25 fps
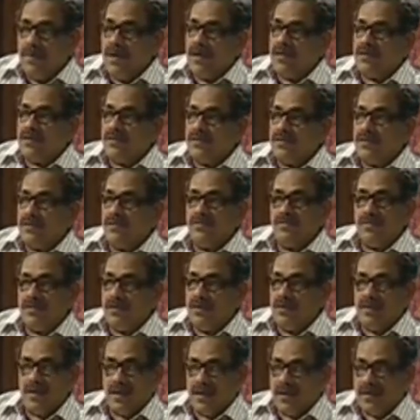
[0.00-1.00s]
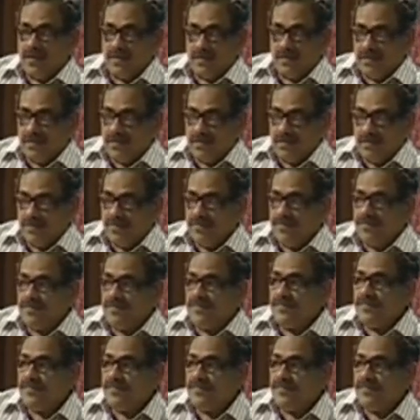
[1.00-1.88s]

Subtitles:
passed into their hands.